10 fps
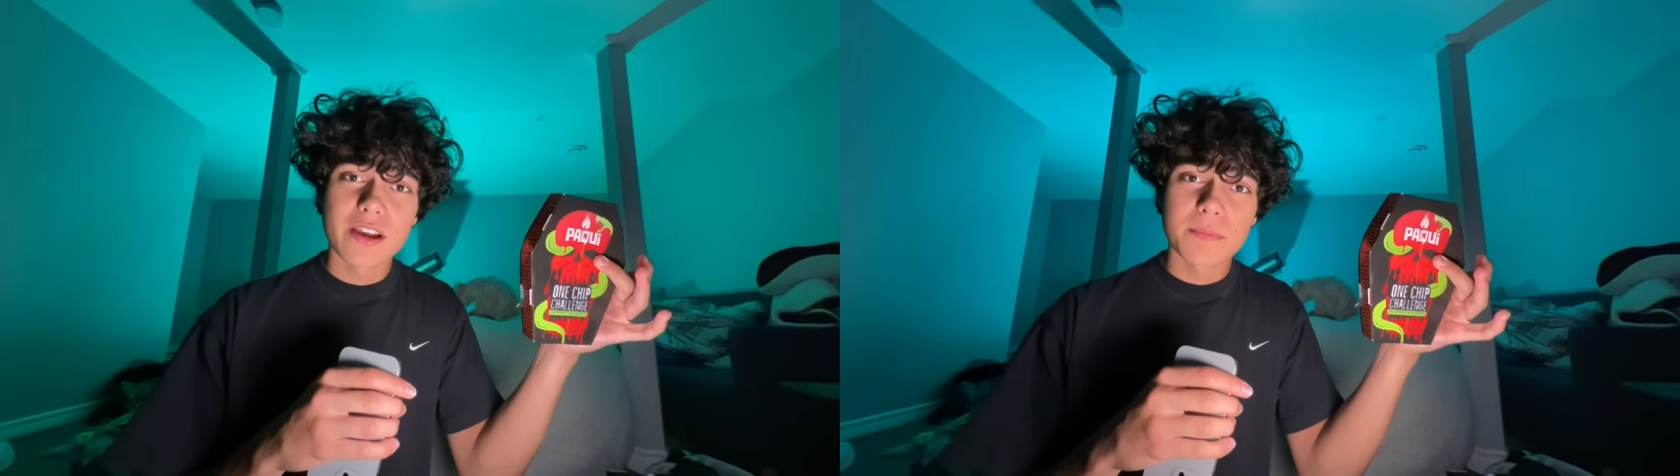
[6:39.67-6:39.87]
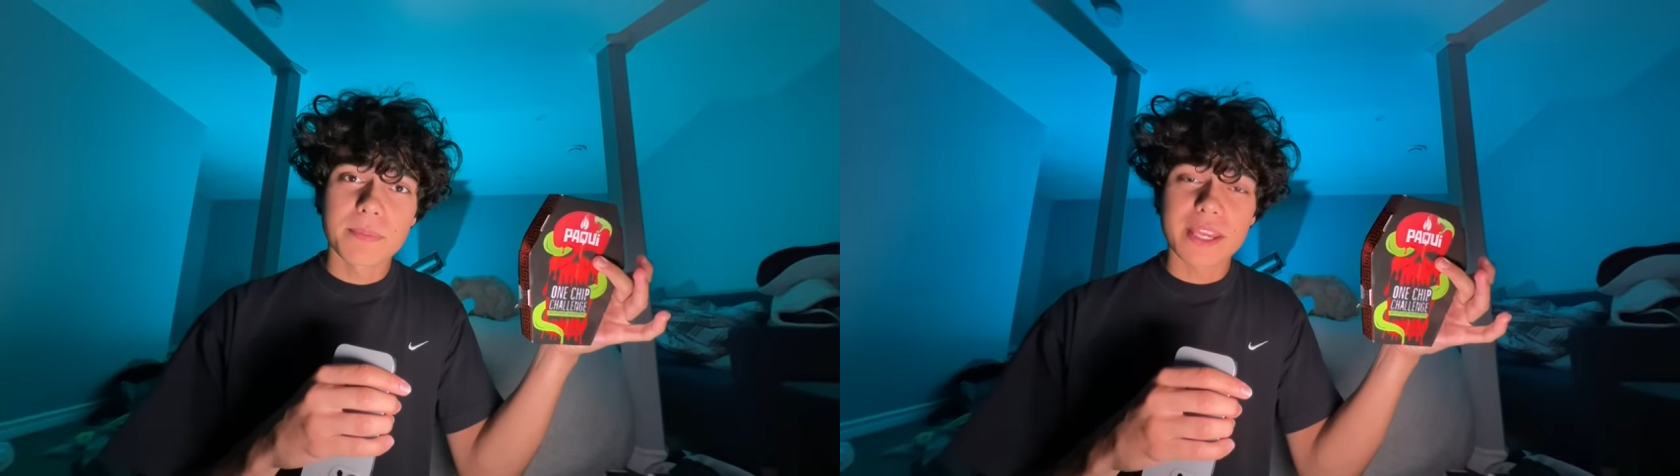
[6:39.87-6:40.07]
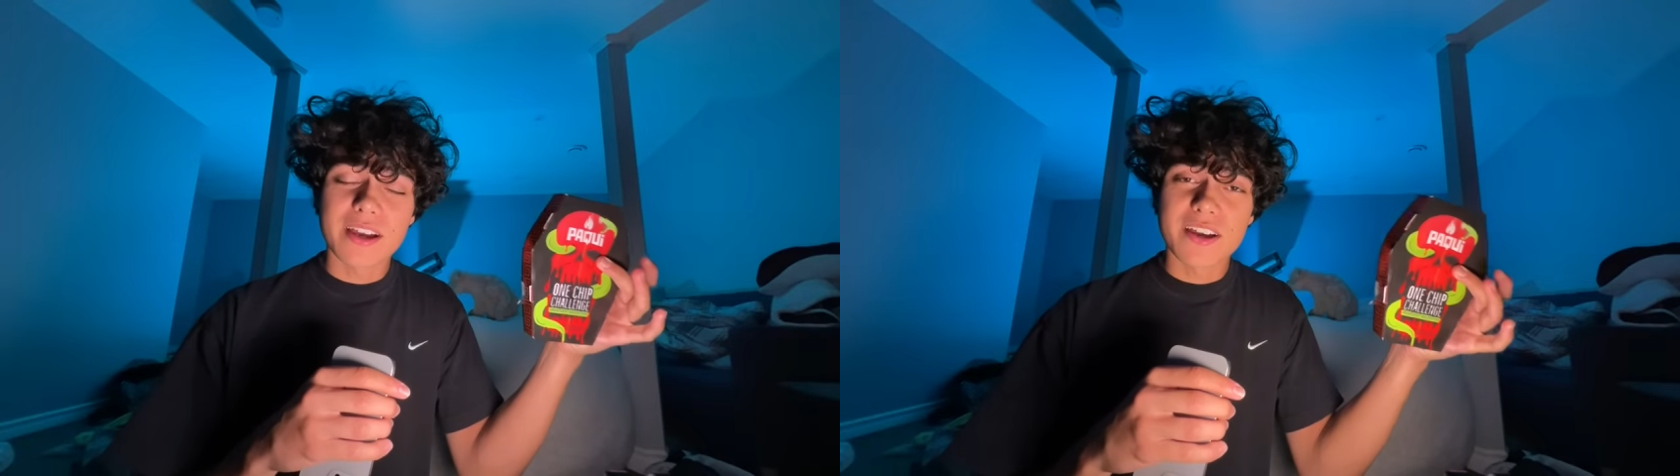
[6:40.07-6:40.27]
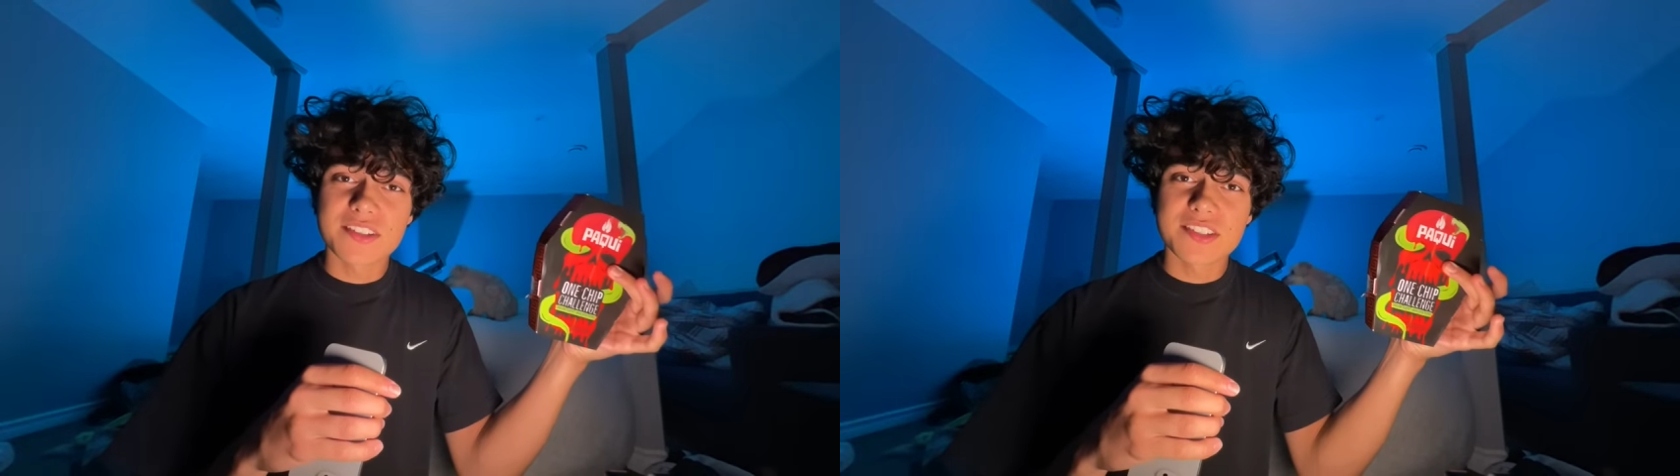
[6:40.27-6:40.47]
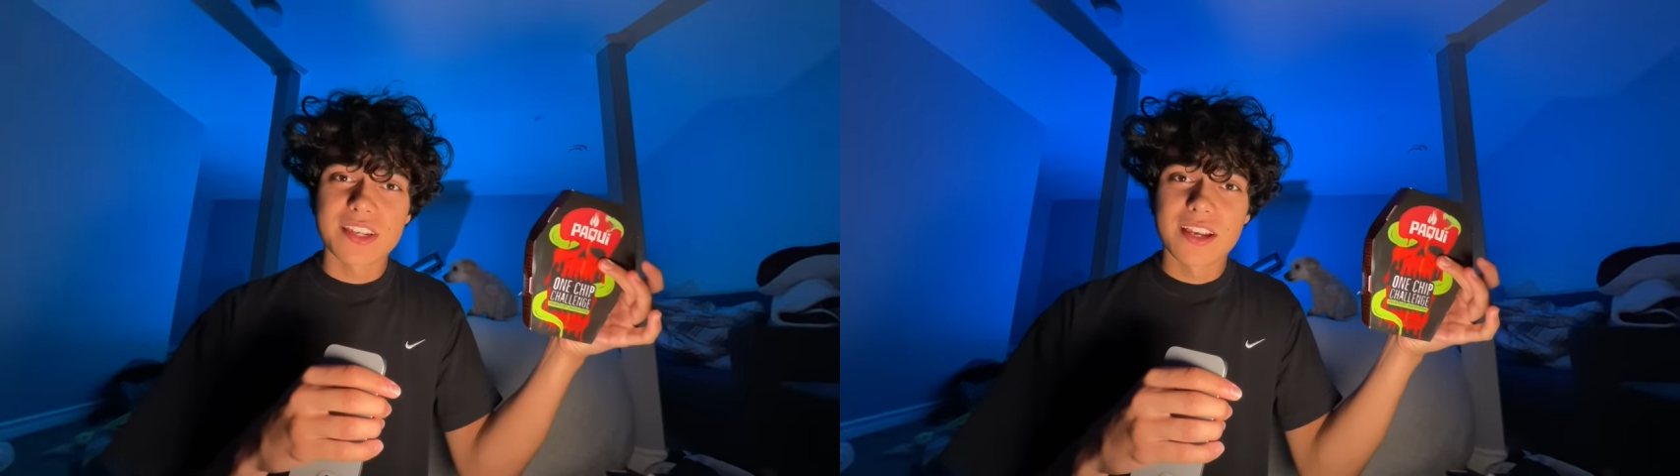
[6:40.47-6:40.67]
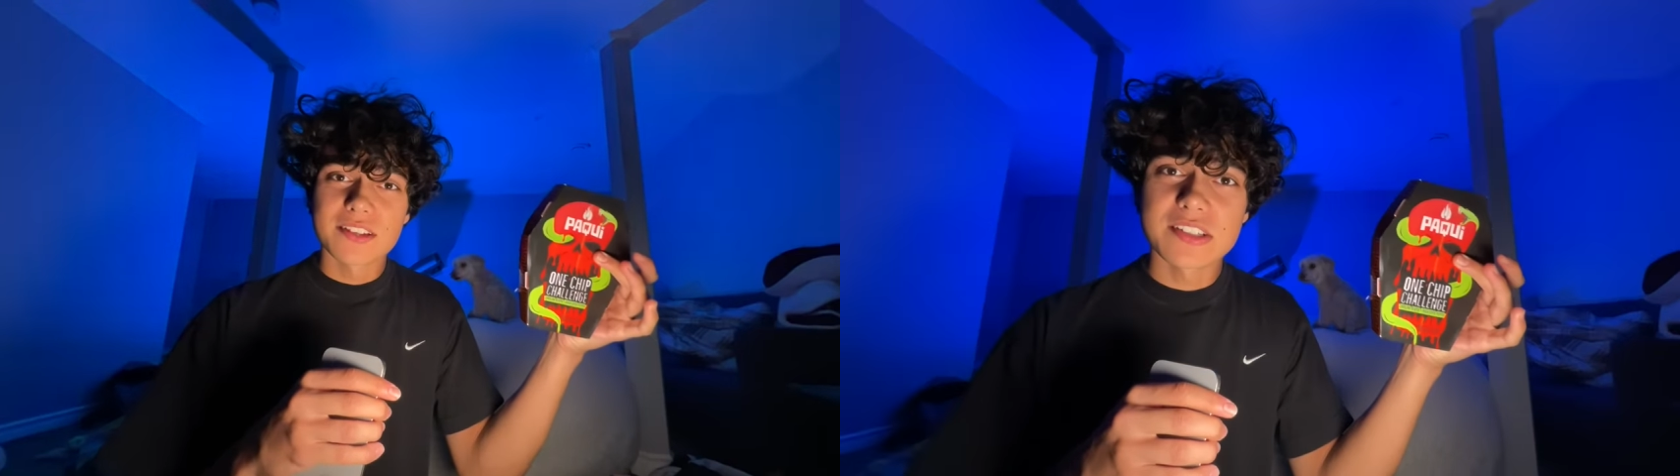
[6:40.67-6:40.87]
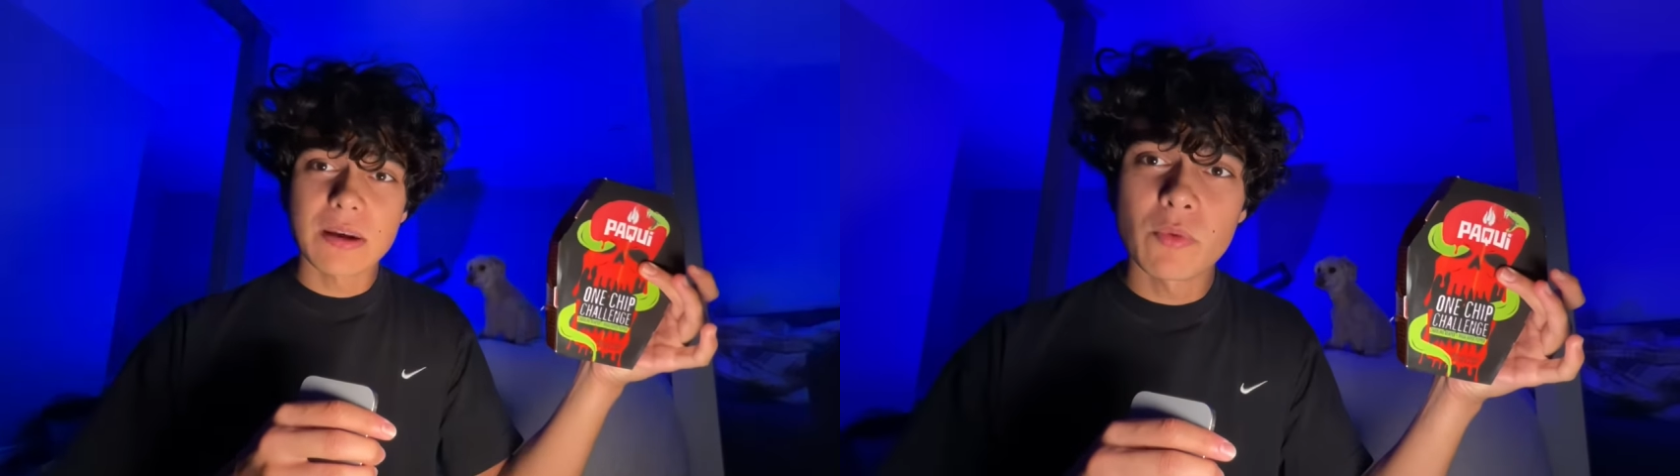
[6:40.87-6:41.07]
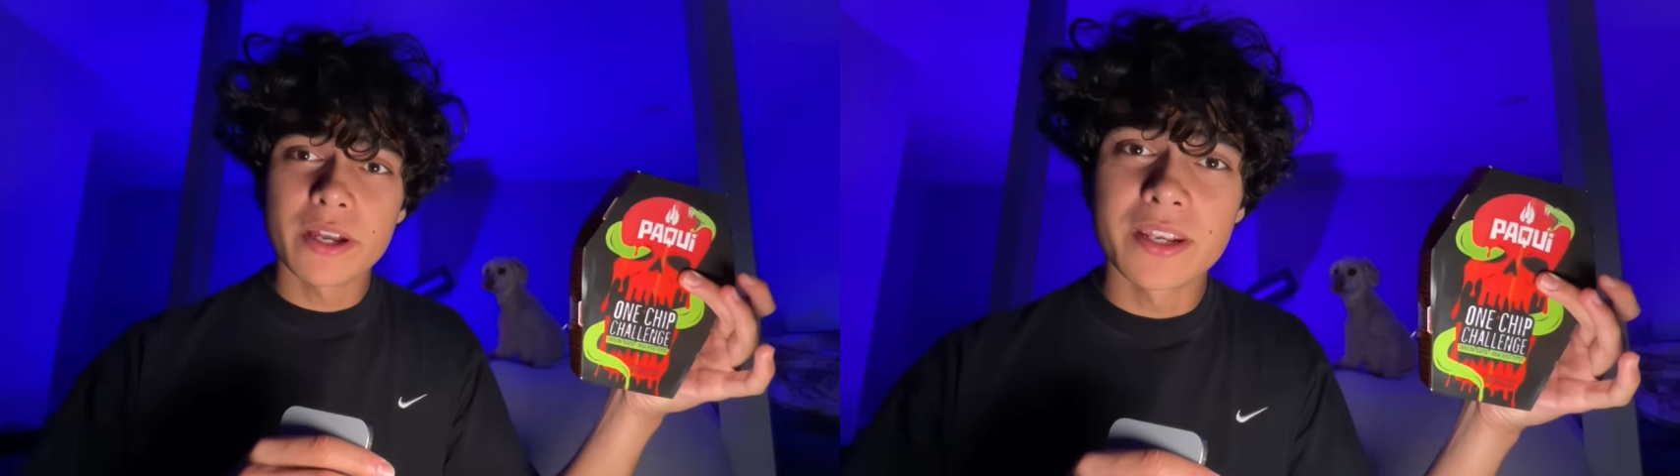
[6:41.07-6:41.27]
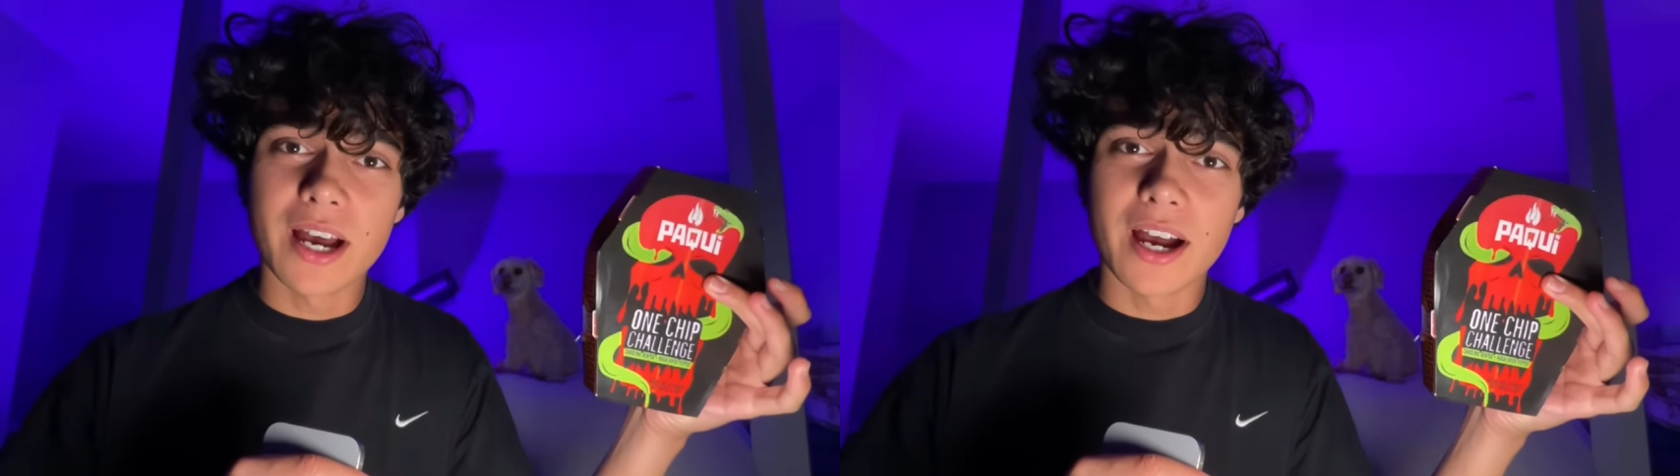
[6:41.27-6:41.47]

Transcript: because someone,